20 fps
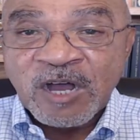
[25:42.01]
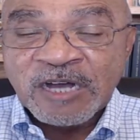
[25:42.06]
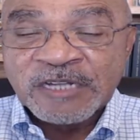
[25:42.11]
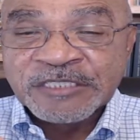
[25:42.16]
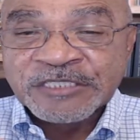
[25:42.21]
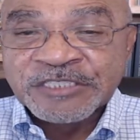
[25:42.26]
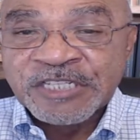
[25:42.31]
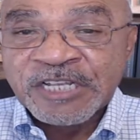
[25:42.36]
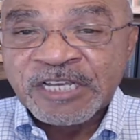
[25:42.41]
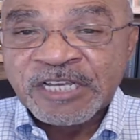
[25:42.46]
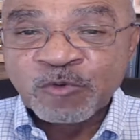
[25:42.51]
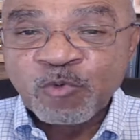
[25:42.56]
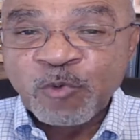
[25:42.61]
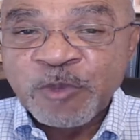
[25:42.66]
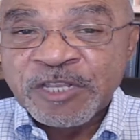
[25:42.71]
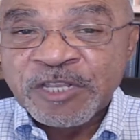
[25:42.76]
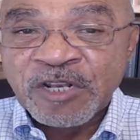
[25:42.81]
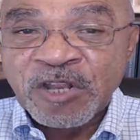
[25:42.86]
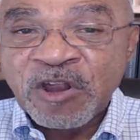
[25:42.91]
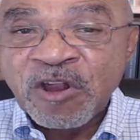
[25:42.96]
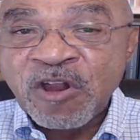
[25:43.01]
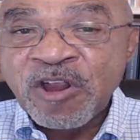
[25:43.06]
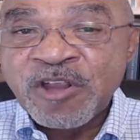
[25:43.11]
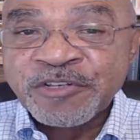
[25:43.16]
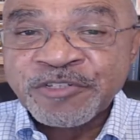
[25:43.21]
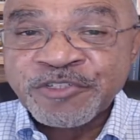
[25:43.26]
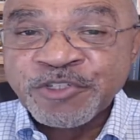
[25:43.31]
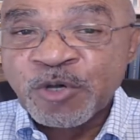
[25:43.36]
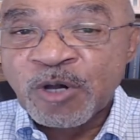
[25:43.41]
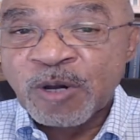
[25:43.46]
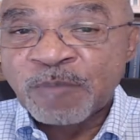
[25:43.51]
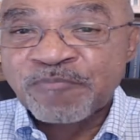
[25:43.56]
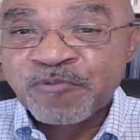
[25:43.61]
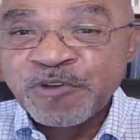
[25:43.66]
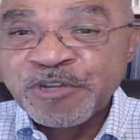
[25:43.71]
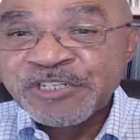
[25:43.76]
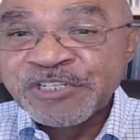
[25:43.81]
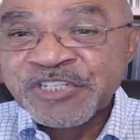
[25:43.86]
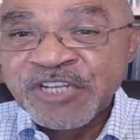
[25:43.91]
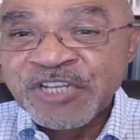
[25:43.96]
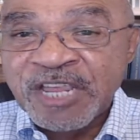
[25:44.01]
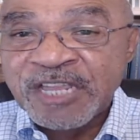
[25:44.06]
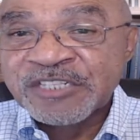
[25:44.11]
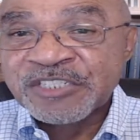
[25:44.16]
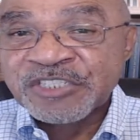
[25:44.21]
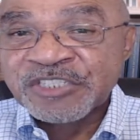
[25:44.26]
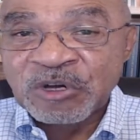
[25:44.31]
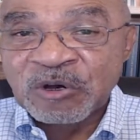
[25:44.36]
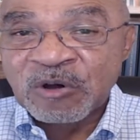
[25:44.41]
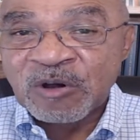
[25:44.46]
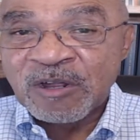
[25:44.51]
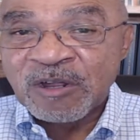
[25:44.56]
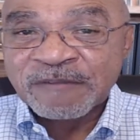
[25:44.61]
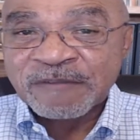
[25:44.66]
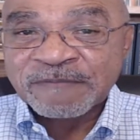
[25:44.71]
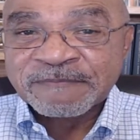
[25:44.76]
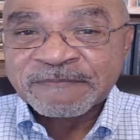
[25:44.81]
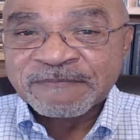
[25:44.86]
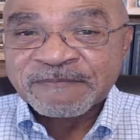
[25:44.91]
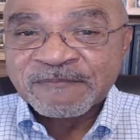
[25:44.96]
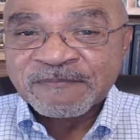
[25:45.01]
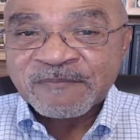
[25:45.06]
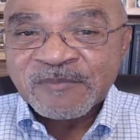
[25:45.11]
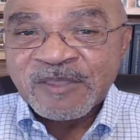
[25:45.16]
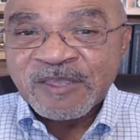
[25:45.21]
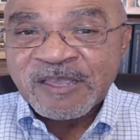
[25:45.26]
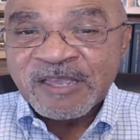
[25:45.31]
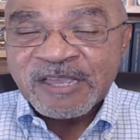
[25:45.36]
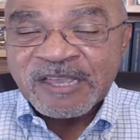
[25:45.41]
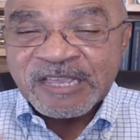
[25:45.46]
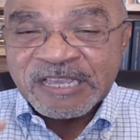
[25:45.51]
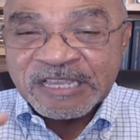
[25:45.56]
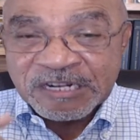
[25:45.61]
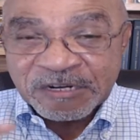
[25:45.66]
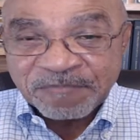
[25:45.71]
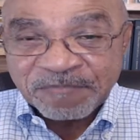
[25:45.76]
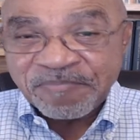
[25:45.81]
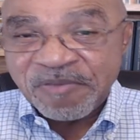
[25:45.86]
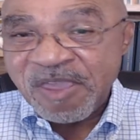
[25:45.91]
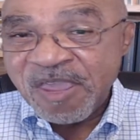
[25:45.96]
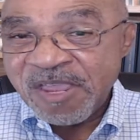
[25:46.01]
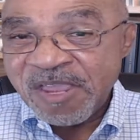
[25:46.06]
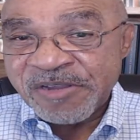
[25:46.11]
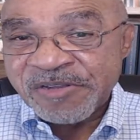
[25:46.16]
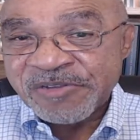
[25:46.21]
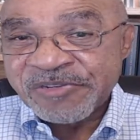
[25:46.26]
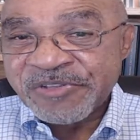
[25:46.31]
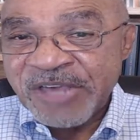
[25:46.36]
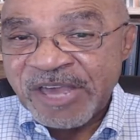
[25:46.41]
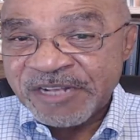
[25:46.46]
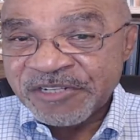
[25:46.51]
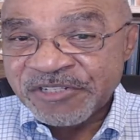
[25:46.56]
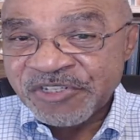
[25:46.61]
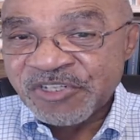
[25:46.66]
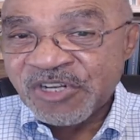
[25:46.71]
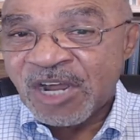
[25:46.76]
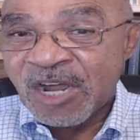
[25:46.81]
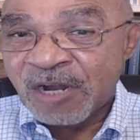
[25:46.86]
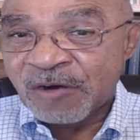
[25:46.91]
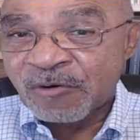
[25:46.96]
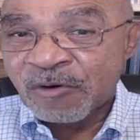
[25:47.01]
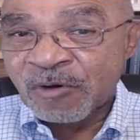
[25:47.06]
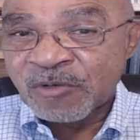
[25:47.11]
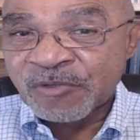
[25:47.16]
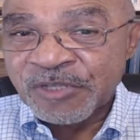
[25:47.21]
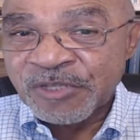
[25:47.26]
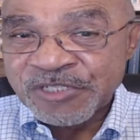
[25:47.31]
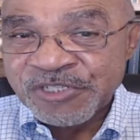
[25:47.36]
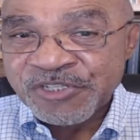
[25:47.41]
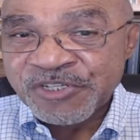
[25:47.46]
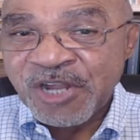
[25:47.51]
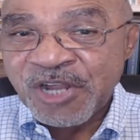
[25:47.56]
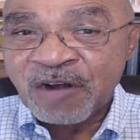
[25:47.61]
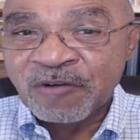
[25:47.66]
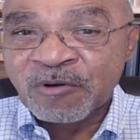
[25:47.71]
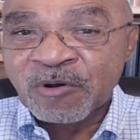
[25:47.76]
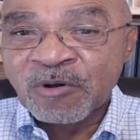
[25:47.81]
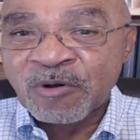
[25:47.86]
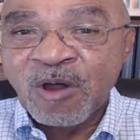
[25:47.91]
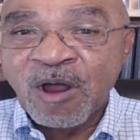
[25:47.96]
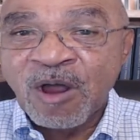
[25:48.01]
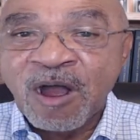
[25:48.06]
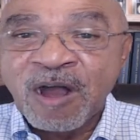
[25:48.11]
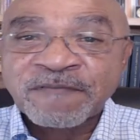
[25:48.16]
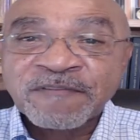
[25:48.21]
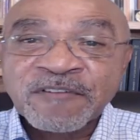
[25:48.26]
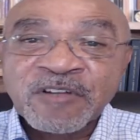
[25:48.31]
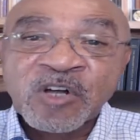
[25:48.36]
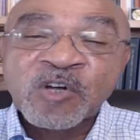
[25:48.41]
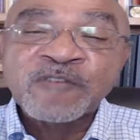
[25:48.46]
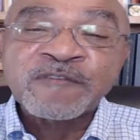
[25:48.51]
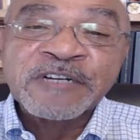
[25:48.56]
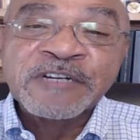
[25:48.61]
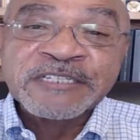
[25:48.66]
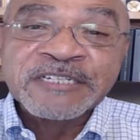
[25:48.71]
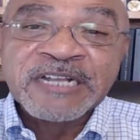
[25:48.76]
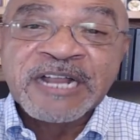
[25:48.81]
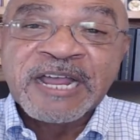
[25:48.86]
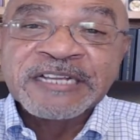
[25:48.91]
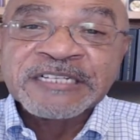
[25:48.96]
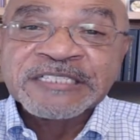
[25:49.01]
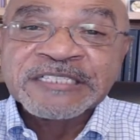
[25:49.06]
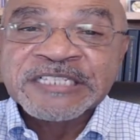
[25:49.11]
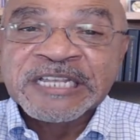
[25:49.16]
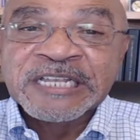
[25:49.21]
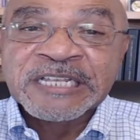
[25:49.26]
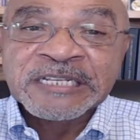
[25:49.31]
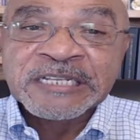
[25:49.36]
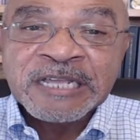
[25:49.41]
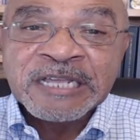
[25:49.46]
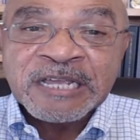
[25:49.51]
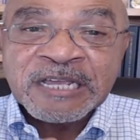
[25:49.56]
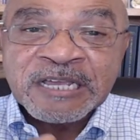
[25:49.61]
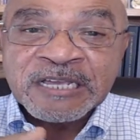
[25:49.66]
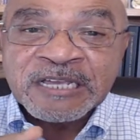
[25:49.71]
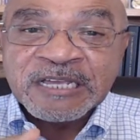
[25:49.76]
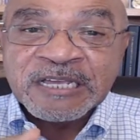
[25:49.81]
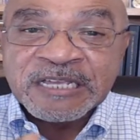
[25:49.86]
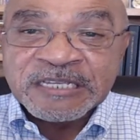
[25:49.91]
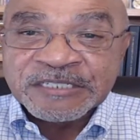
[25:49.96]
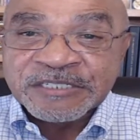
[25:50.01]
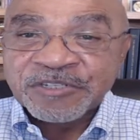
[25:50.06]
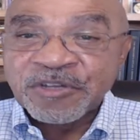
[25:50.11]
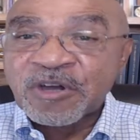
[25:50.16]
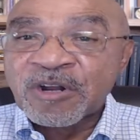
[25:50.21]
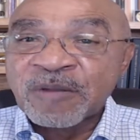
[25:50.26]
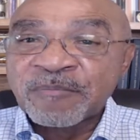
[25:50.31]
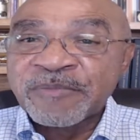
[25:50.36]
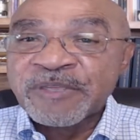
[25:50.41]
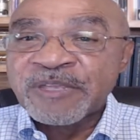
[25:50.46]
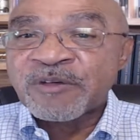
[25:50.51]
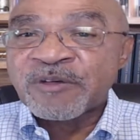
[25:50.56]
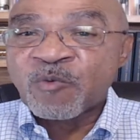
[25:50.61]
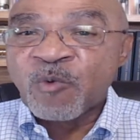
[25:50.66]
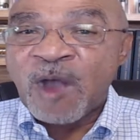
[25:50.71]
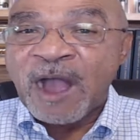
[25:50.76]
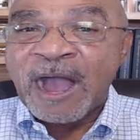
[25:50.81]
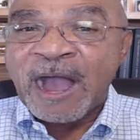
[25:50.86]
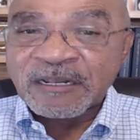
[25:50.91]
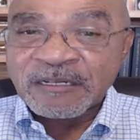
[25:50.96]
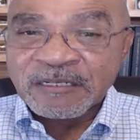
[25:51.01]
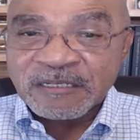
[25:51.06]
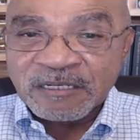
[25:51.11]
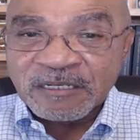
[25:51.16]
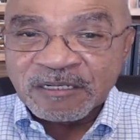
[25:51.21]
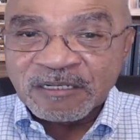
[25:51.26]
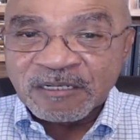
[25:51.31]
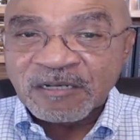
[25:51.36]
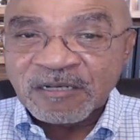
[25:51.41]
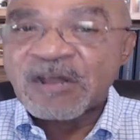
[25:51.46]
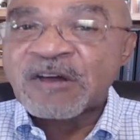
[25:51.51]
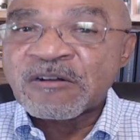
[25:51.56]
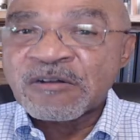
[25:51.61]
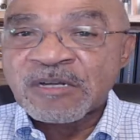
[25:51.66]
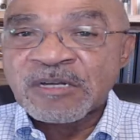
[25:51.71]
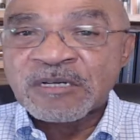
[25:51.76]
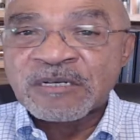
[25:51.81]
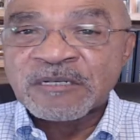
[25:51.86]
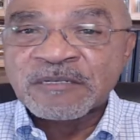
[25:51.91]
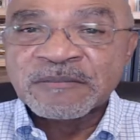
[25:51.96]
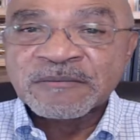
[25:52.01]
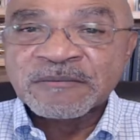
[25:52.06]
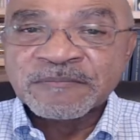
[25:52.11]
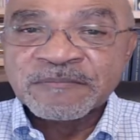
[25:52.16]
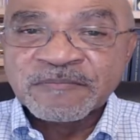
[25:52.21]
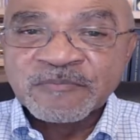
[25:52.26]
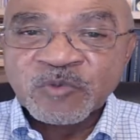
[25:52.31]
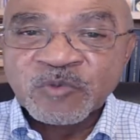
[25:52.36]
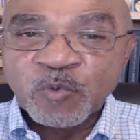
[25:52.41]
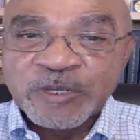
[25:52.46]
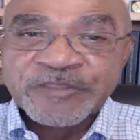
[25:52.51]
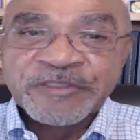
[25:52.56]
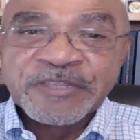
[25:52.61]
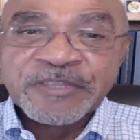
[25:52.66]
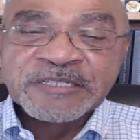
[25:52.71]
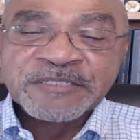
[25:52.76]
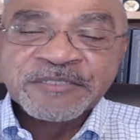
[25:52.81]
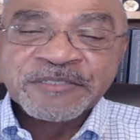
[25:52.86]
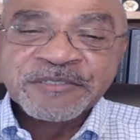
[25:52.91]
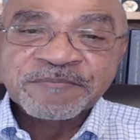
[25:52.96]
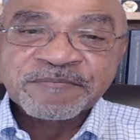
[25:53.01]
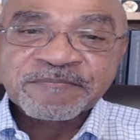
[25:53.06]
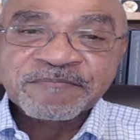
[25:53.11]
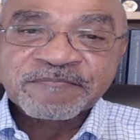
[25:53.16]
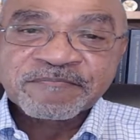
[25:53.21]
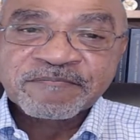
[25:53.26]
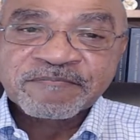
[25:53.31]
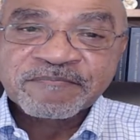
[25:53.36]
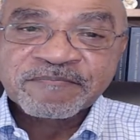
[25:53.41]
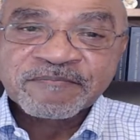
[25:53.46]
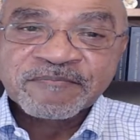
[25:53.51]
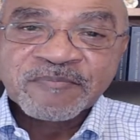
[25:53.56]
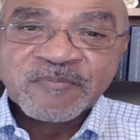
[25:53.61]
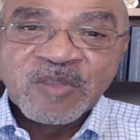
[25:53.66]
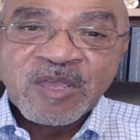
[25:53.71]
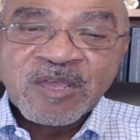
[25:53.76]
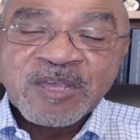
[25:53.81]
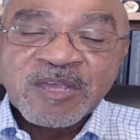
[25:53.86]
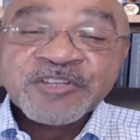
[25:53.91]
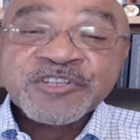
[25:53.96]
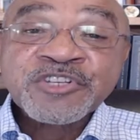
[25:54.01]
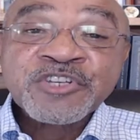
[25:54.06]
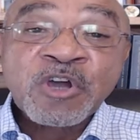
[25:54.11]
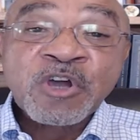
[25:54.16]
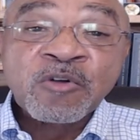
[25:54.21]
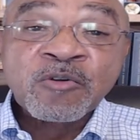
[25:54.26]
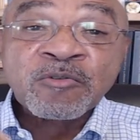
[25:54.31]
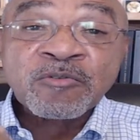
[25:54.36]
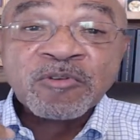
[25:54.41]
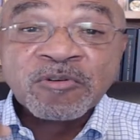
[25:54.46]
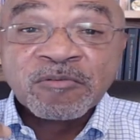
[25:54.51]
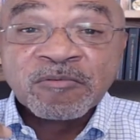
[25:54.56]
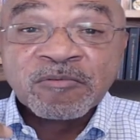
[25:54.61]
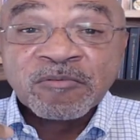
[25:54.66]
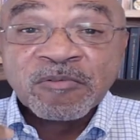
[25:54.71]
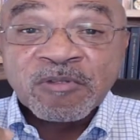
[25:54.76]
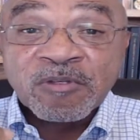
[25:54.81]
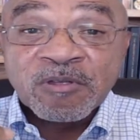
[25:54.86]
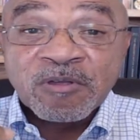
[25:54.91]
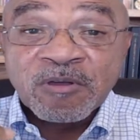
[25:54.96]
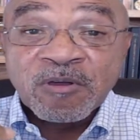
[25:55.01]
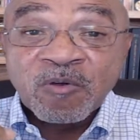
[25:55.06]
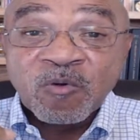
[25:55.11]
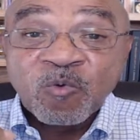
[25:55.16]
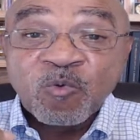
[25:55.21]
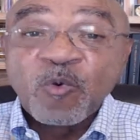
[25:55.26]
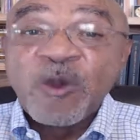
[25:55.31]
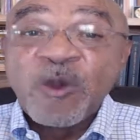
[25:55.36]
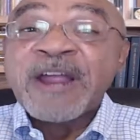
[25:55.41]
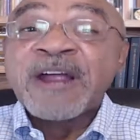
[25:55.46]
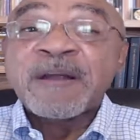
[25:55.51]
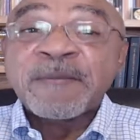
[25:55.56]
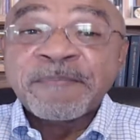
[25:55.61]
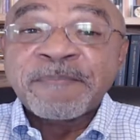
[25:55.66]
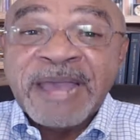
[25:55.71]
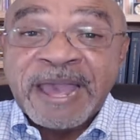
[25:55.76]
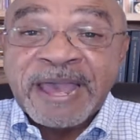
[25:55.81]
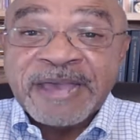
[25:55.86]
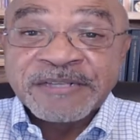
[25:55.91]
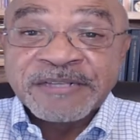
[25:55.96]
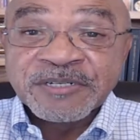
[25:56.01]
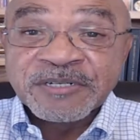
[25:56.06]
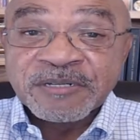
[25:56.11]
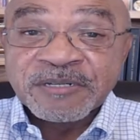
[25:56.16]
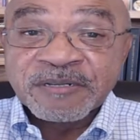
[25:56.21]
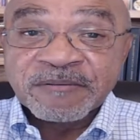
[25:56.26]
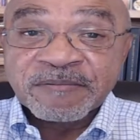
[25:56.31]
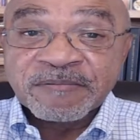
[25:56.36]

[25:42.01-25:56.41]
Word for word: until we learn to appreciate joy, it appears that sorrow, the sorrow of COVID 19, is going to be a while longer with us. So wear a mask.